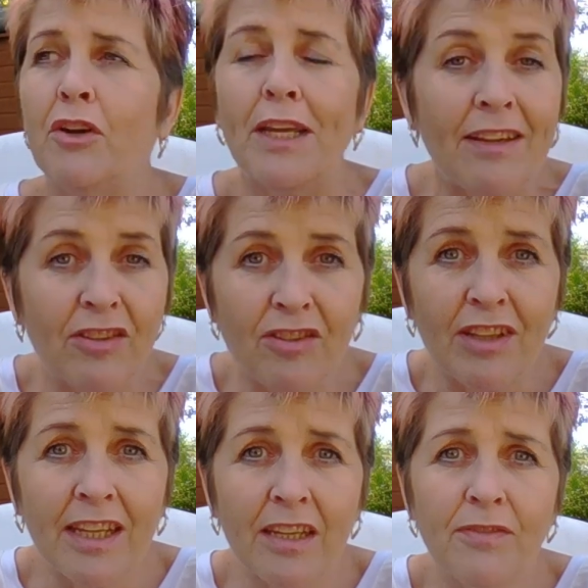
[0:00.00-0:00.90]
Easter
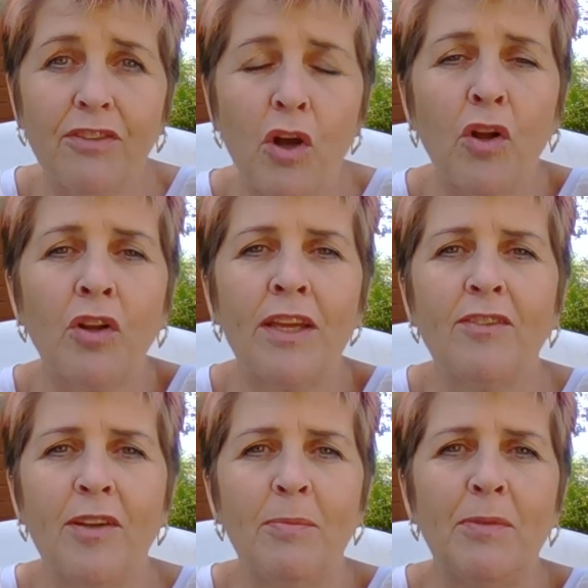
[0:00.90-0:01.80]
gifts, all
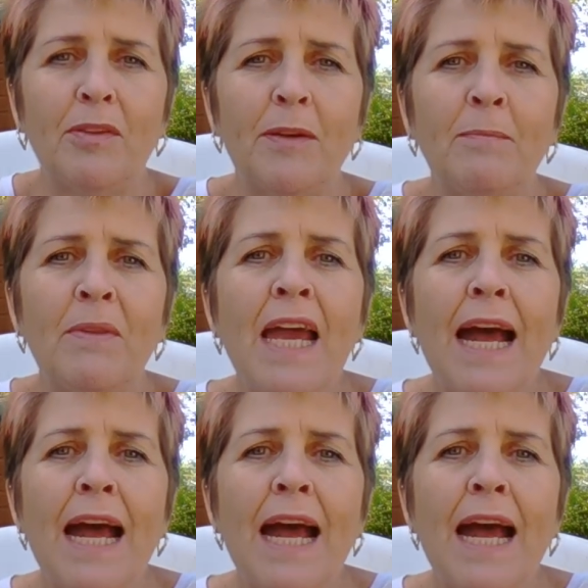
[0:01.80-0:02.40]
that type of thing.